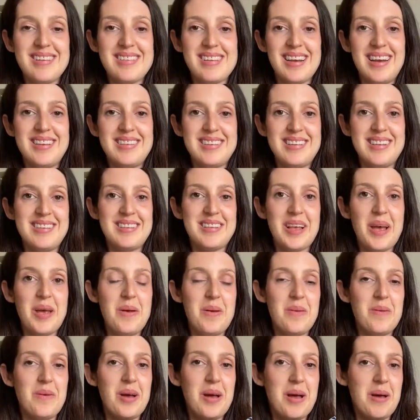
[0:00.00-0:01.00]
excited to
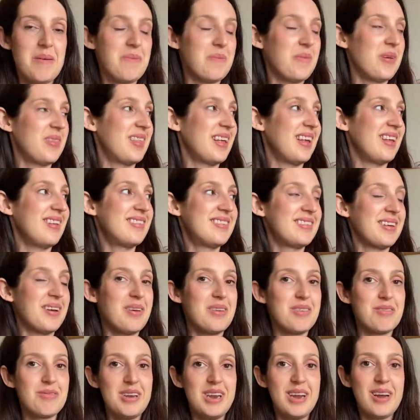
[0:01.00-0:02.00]
sew um, with this. So
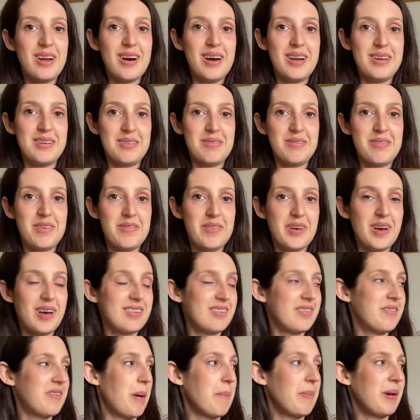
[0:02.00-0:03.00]
it's really kind of for
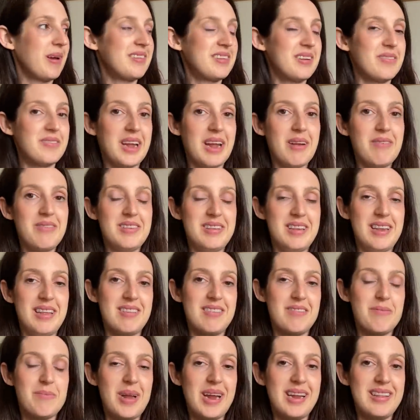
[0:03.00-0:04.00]
First of Fabrics to have gifted
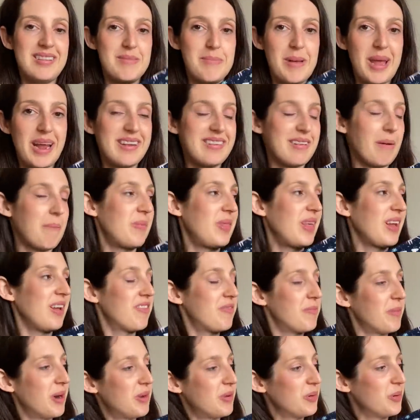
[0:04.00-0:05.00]
this for me to make something
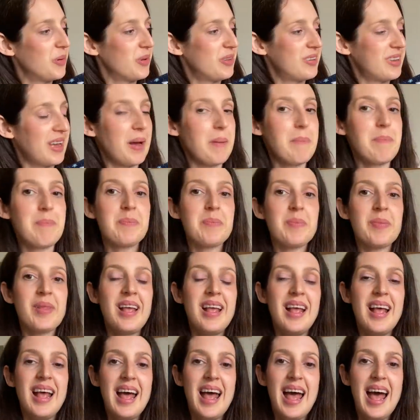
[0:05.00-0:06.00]
for my daughter.
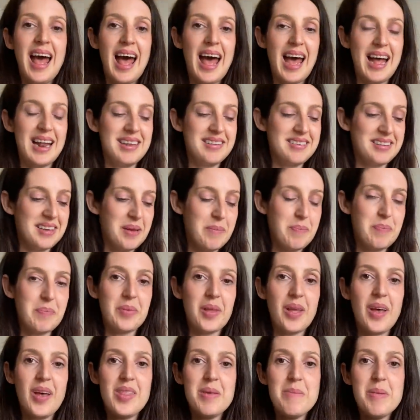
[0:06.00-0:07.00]
And um,
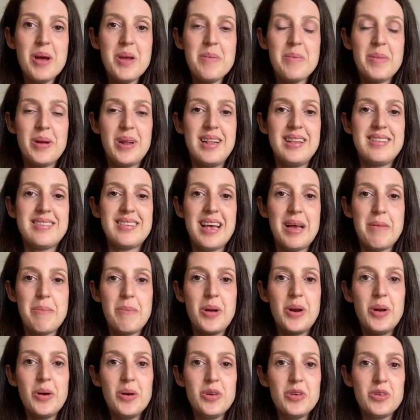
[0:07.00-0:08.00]
at the moment, um,
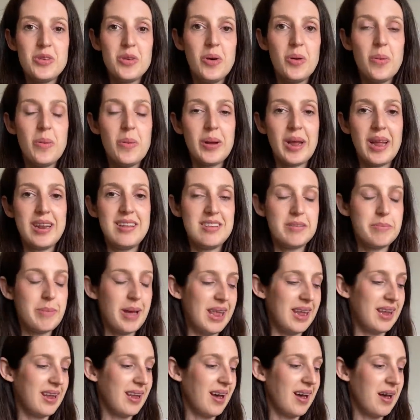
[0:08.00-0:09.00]
we're not sure what we're going to
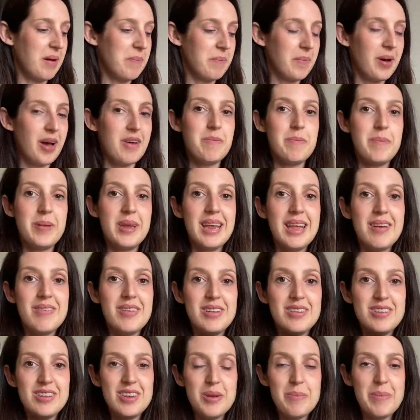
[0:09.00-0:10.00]
make. Um, I've been
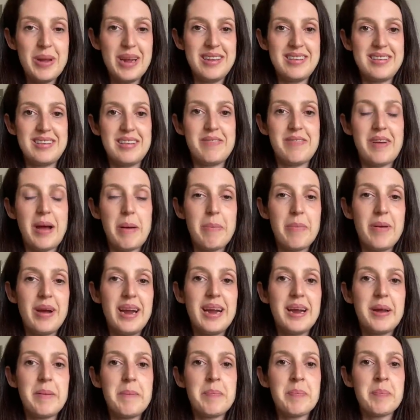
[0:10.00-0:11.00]
given two metres of
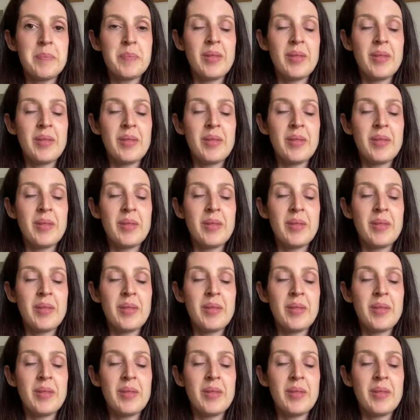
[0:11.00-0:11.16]
fabric.